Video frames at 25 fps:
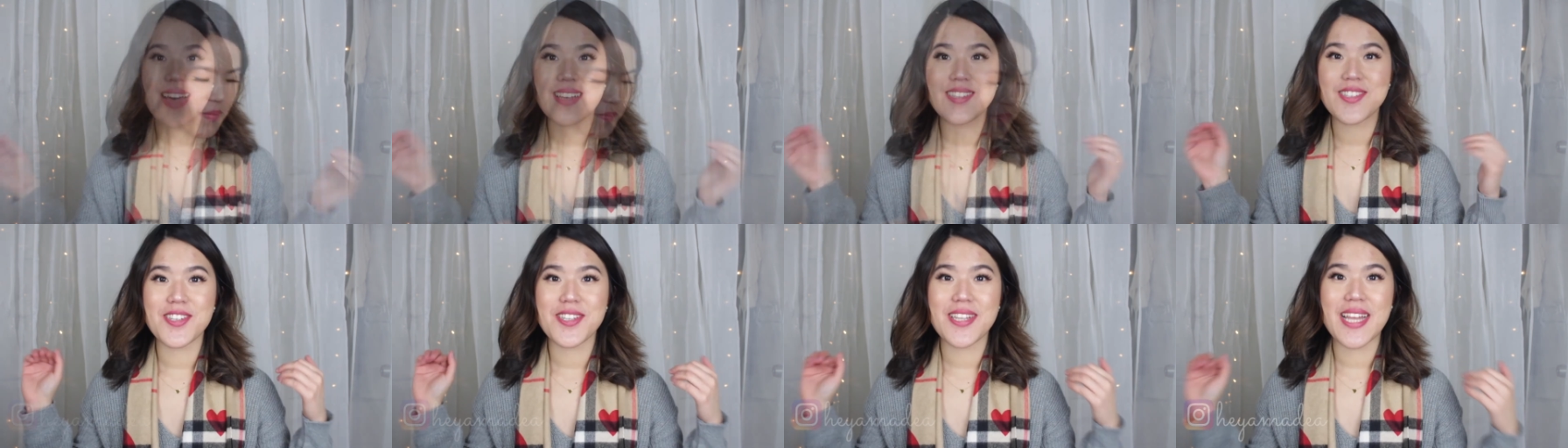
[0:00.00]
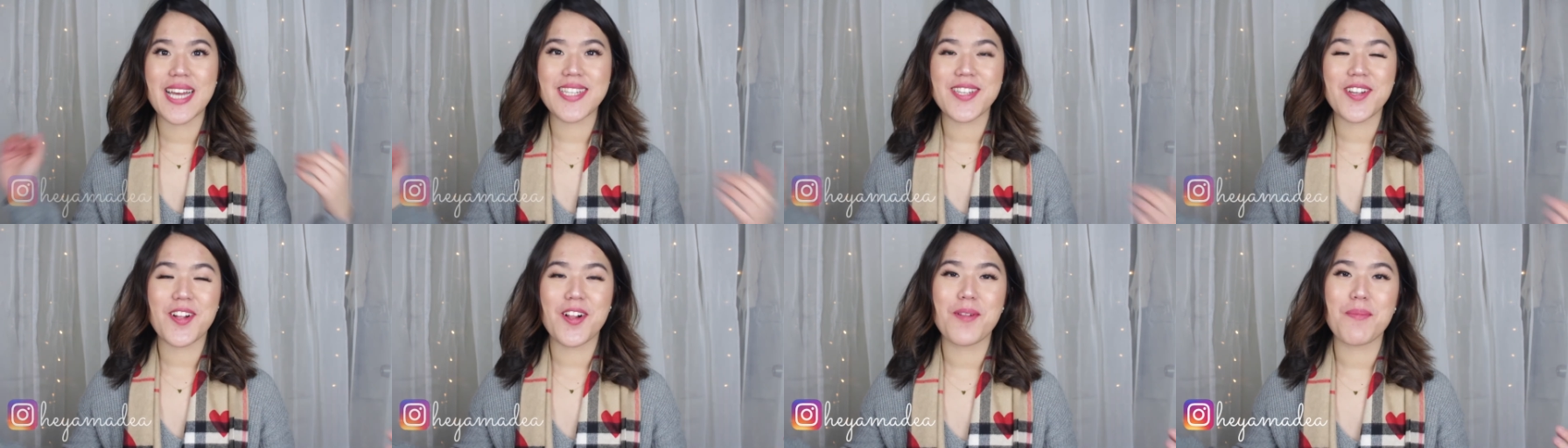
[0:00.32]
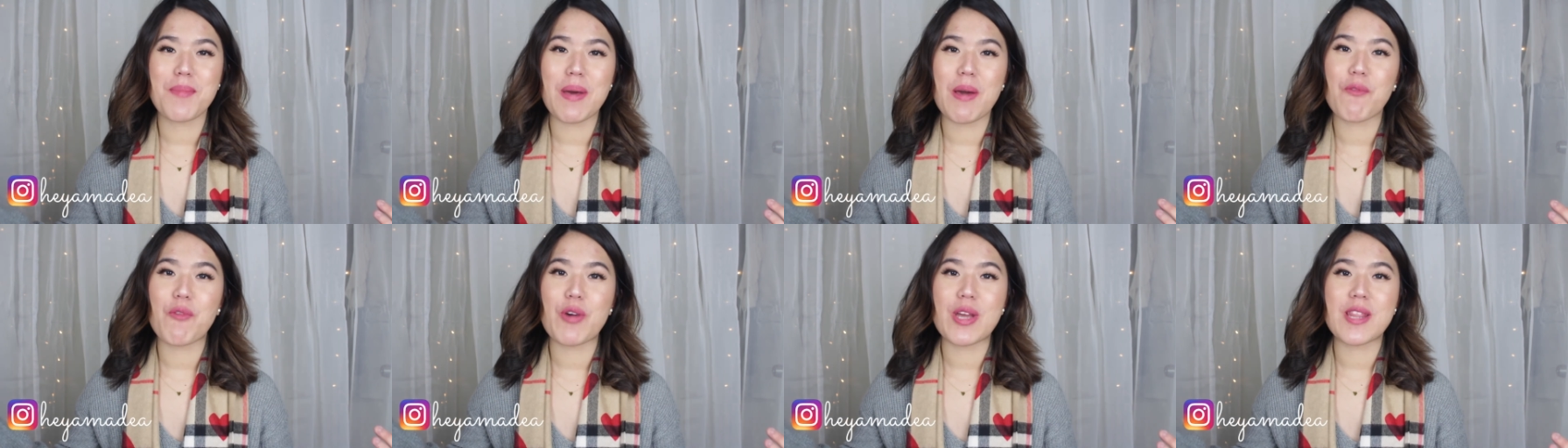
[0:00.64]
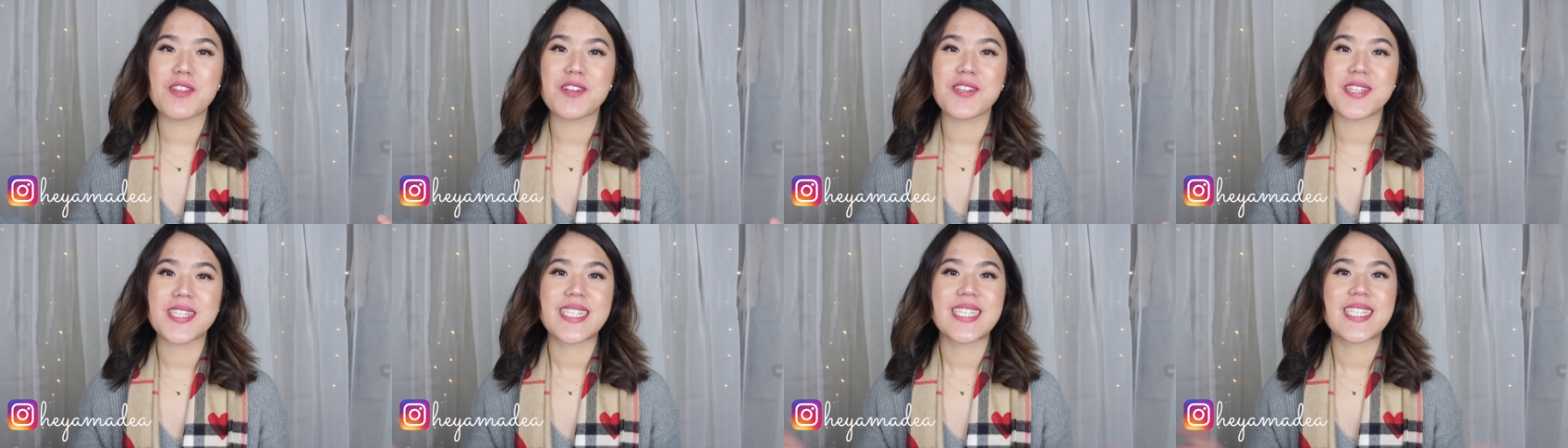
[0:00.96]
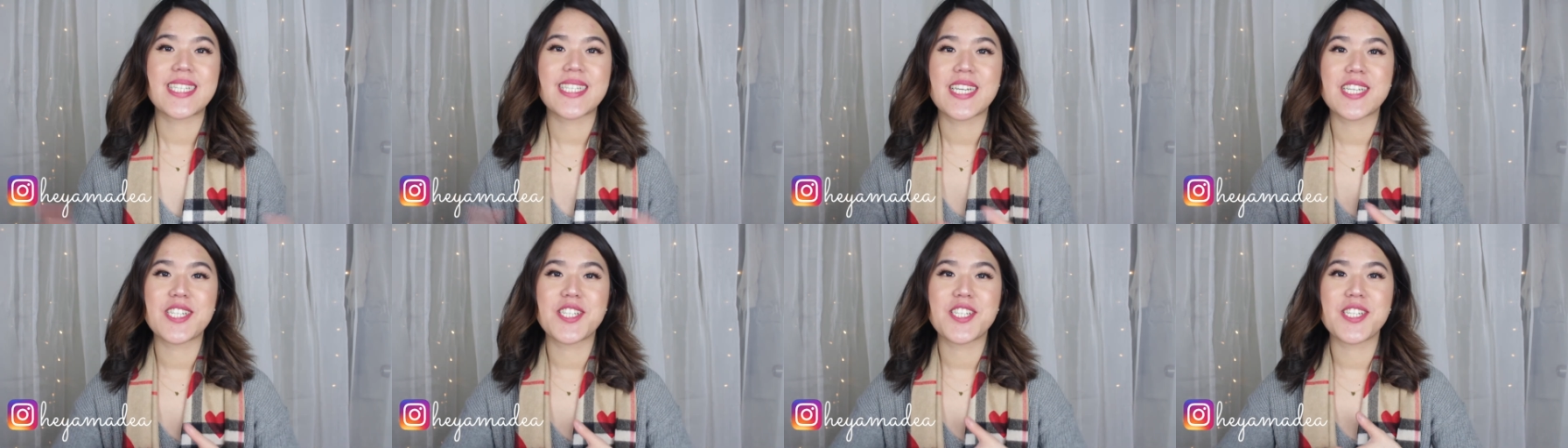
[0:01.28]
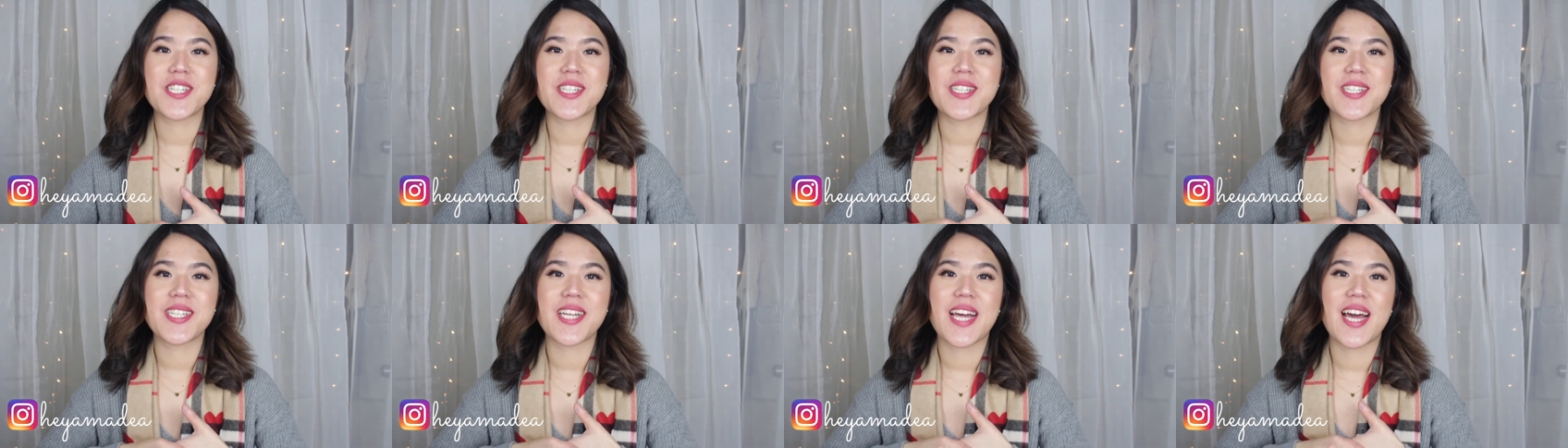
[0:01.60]
So that's all my winter
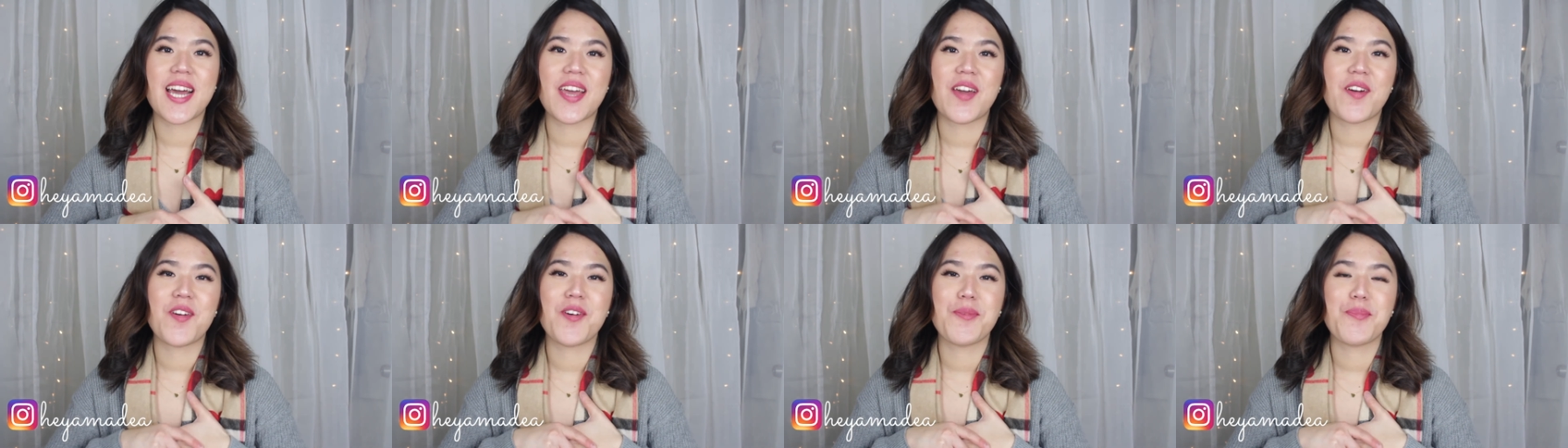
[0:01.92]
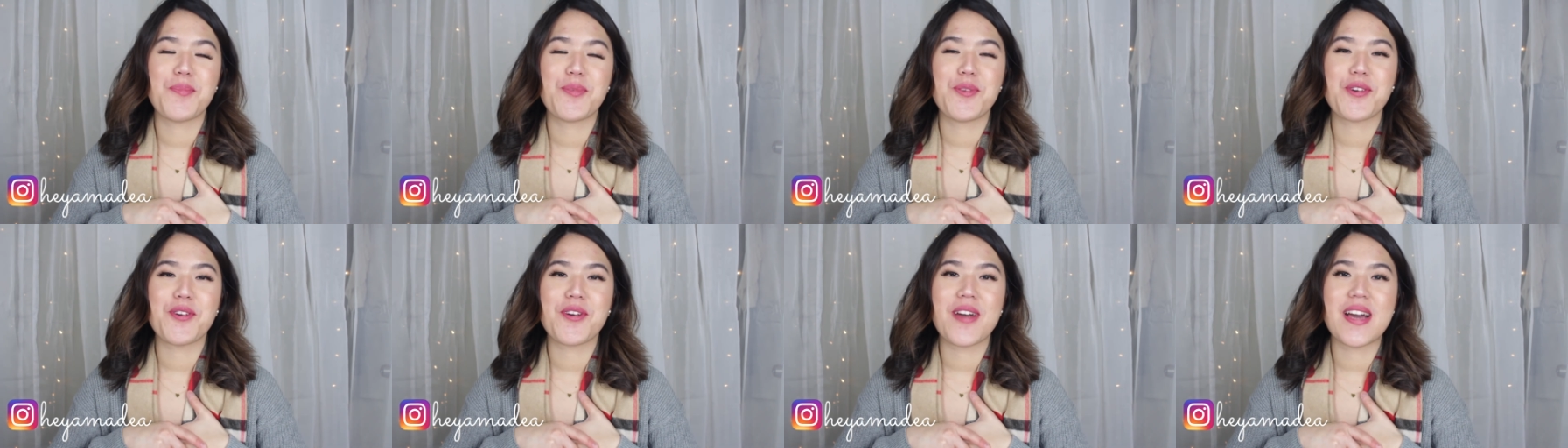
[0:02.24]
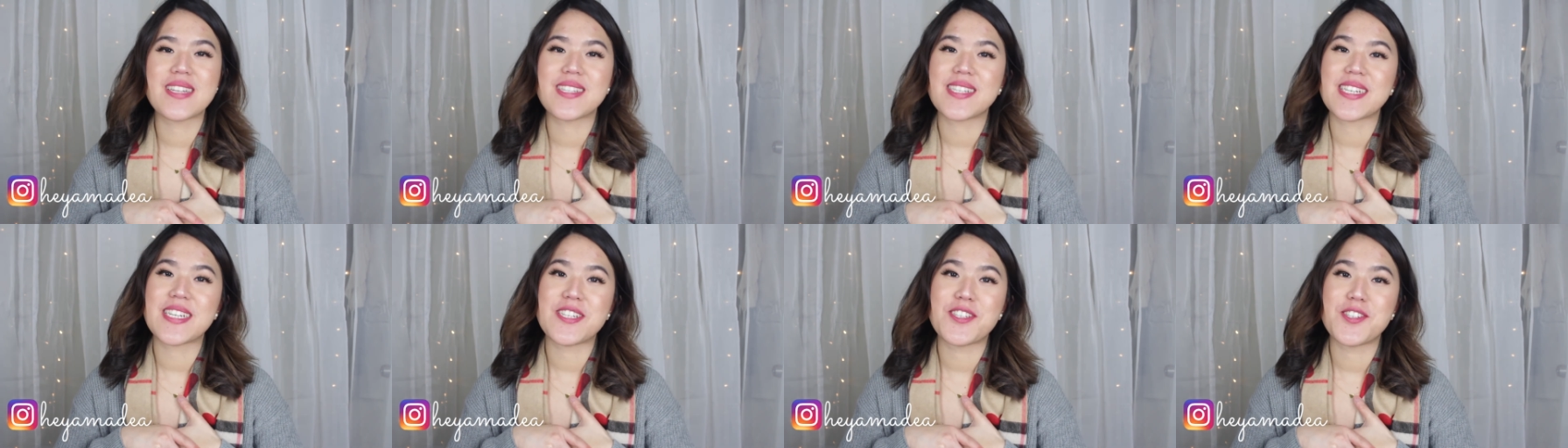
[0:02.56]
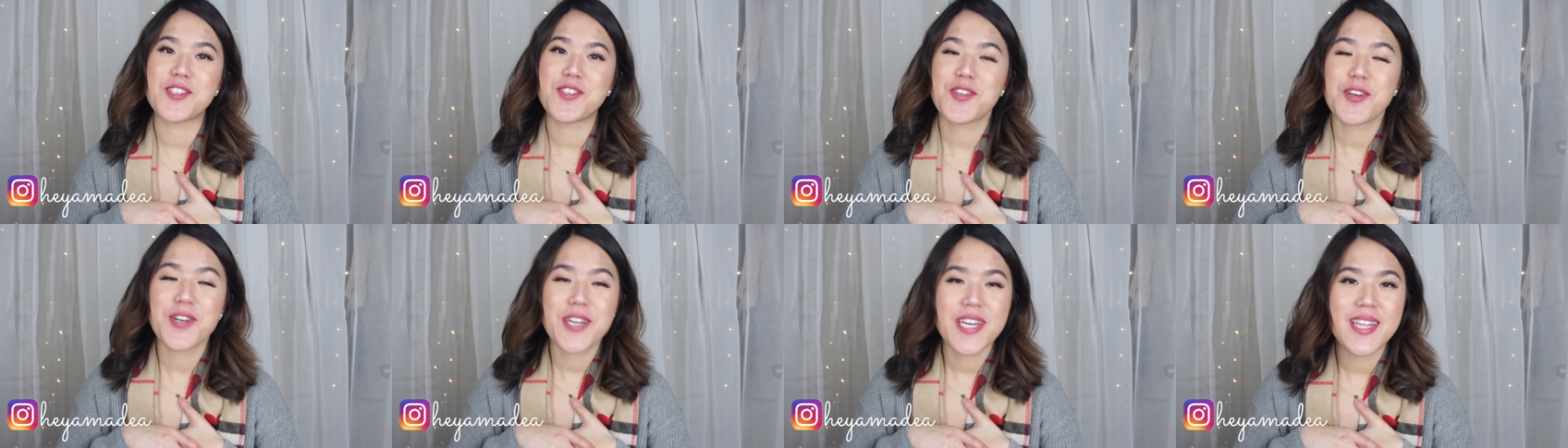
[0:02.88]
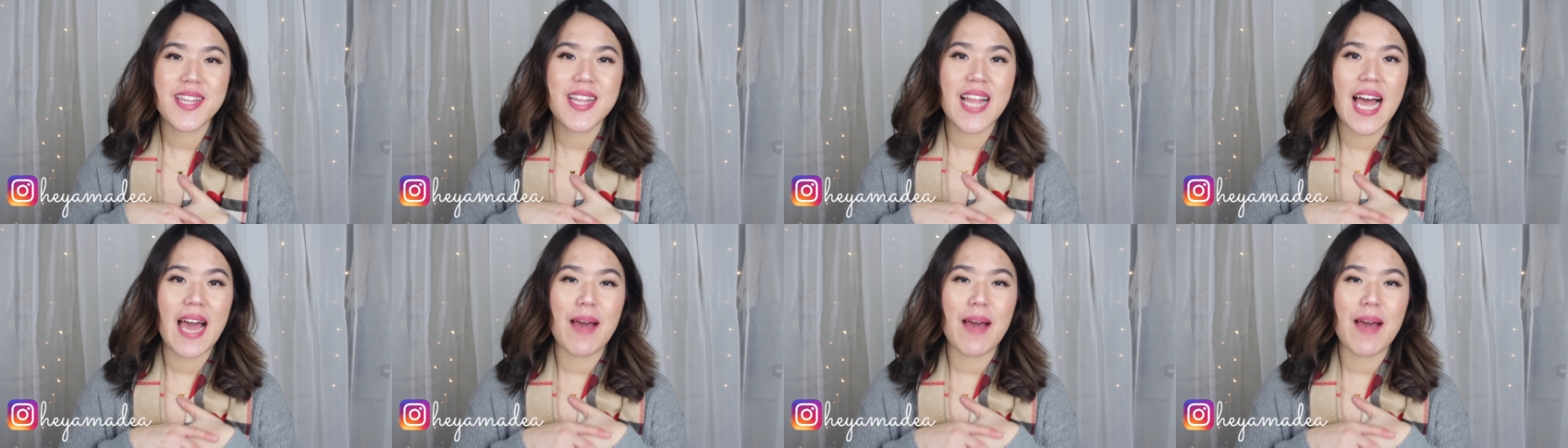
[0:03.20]
essentials. I hope you guys enjoy it.